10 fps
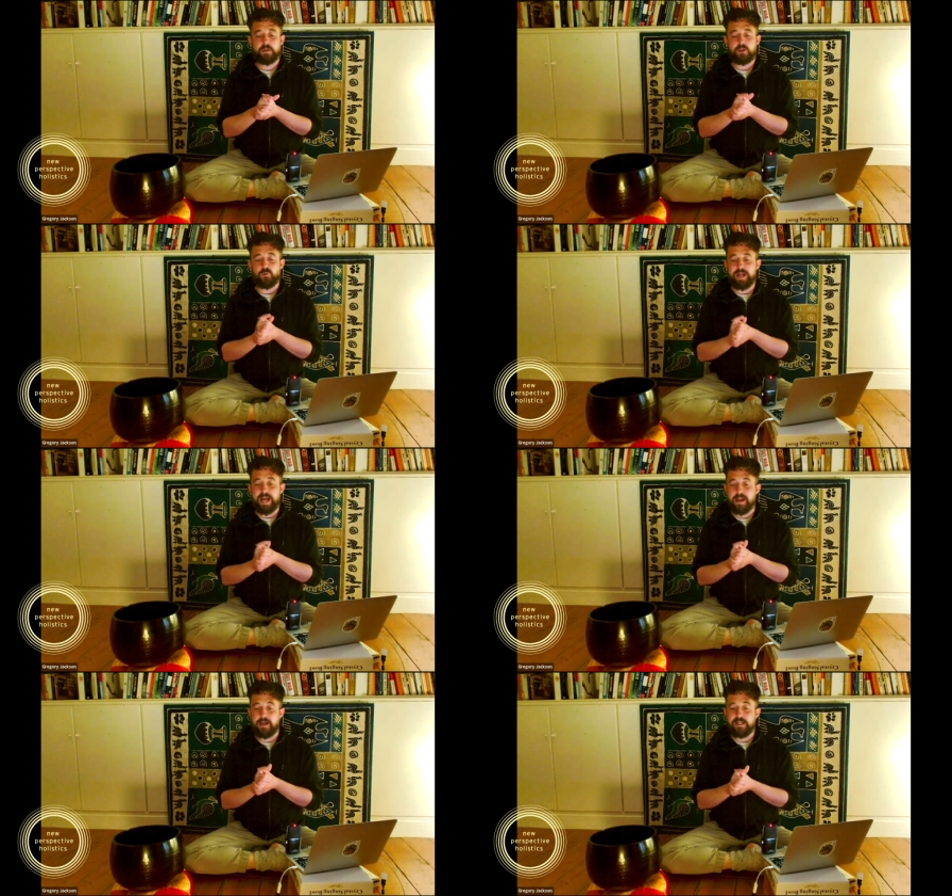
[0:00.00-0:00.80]
The
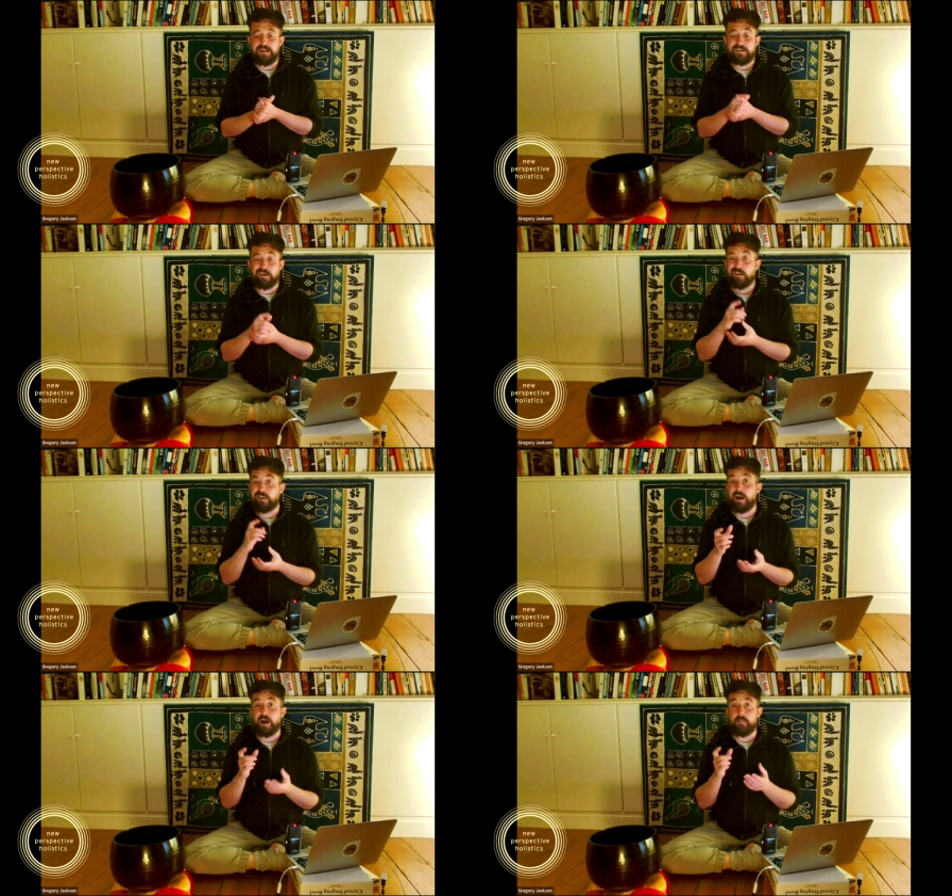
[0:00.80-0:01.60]
reality is
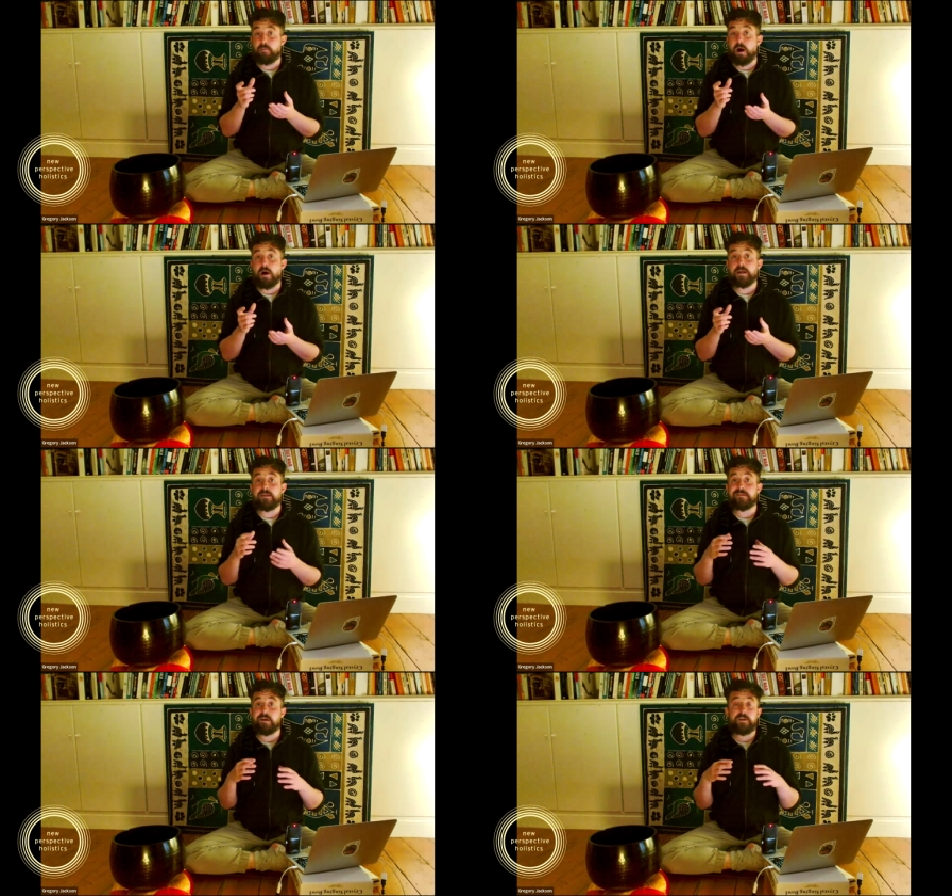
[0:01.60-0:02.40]
our
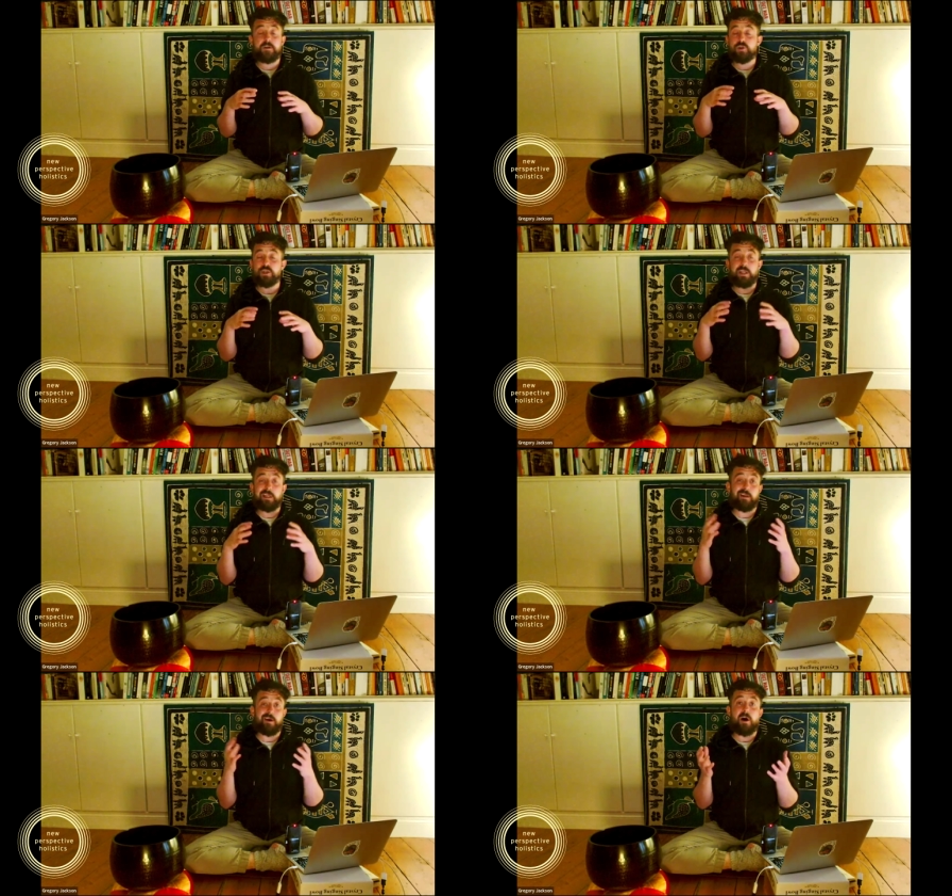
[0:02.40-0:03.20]
minds are usually
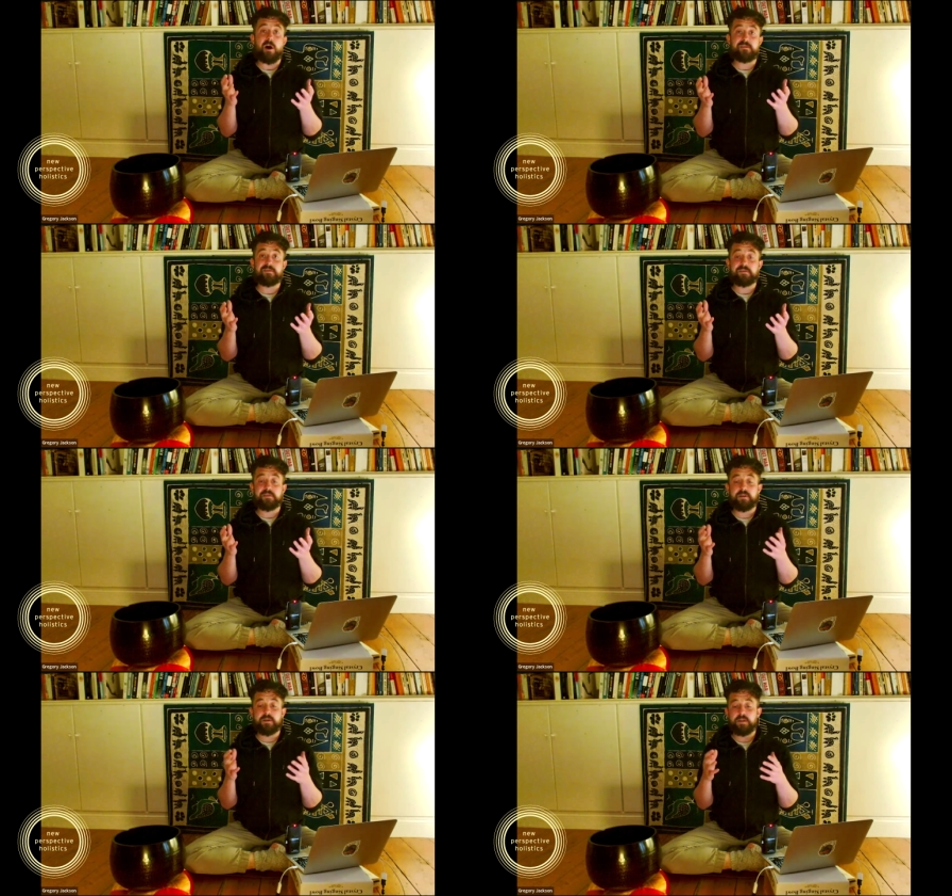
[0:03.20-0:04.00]
lost
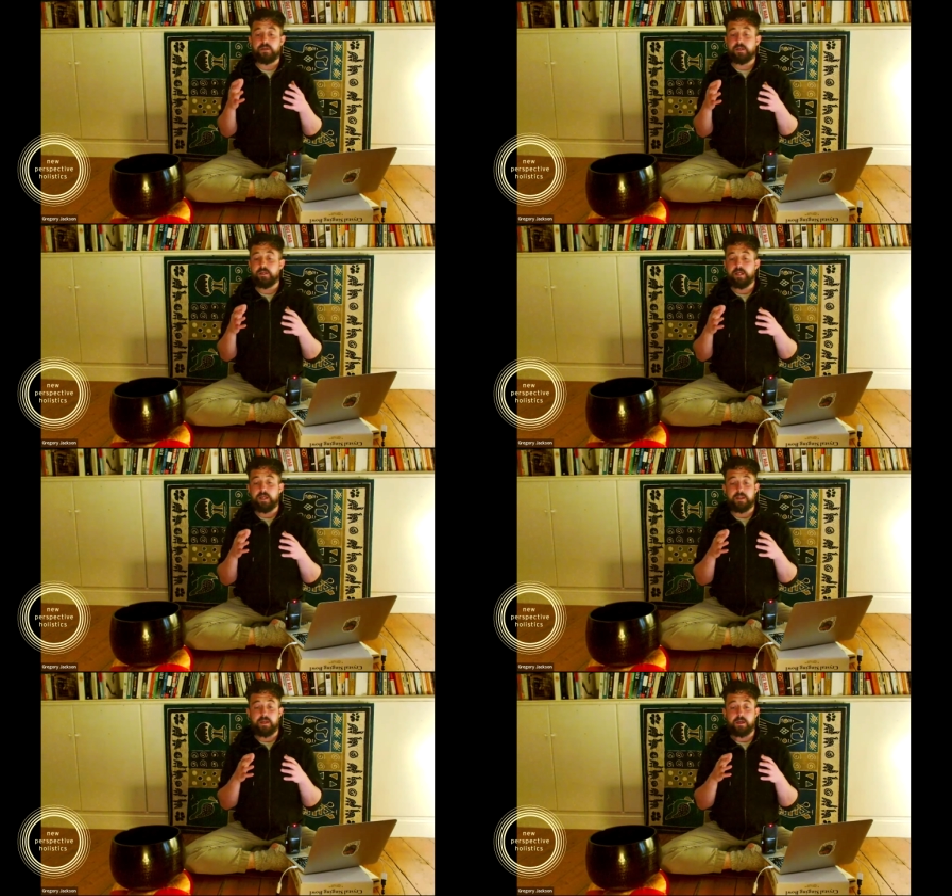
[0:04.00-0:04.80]

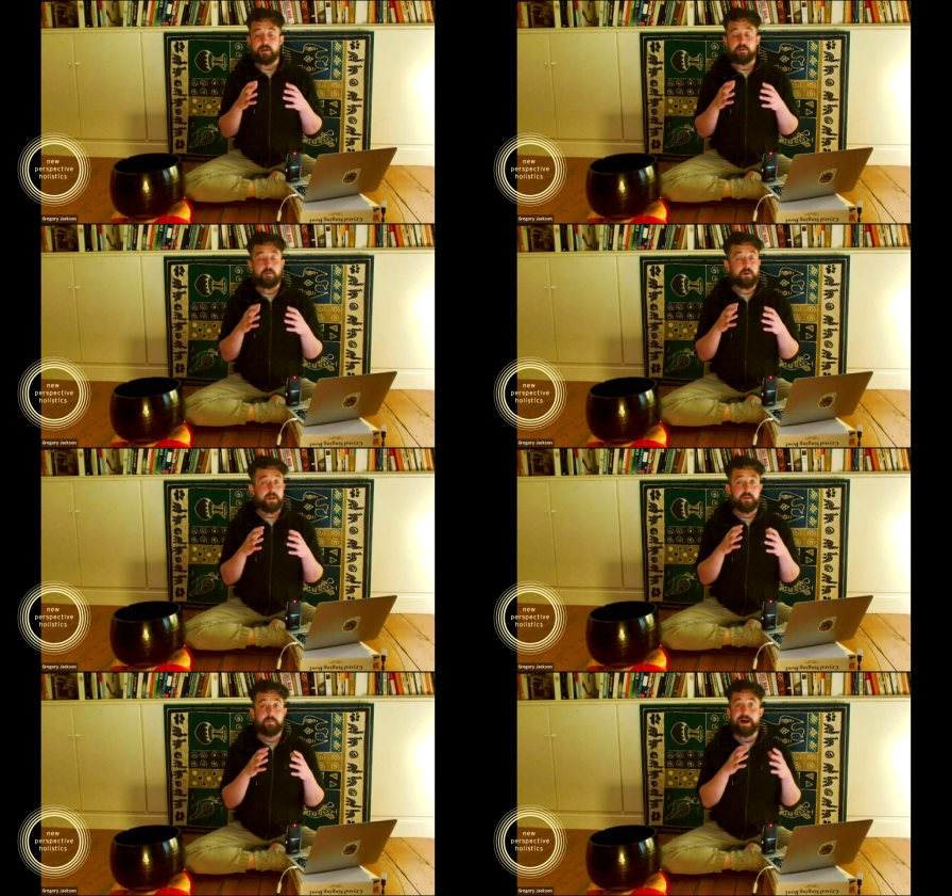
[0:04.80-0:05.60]
in the
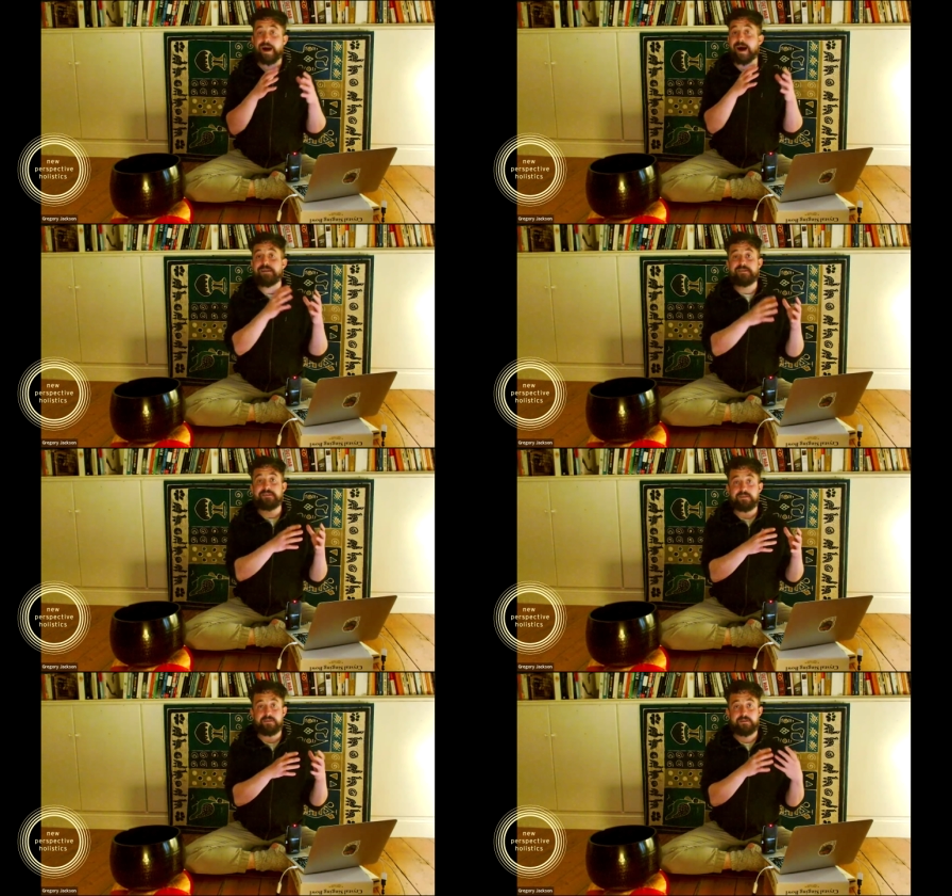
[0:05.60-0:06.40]

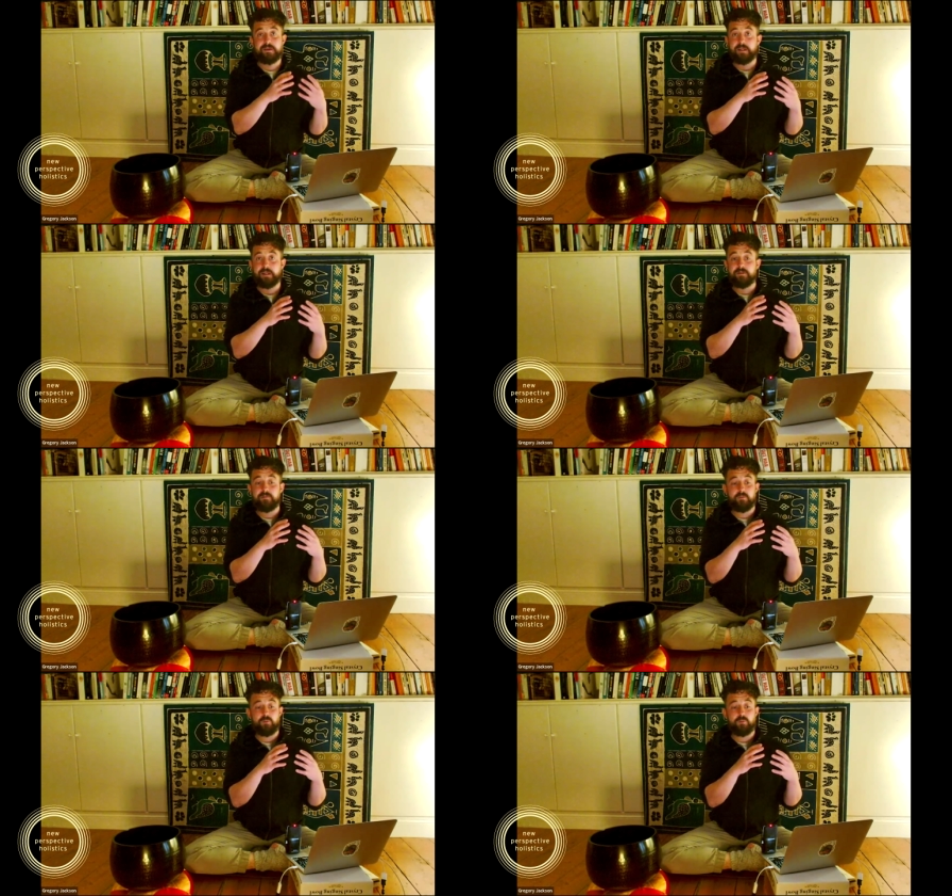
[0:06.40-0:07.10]
past, in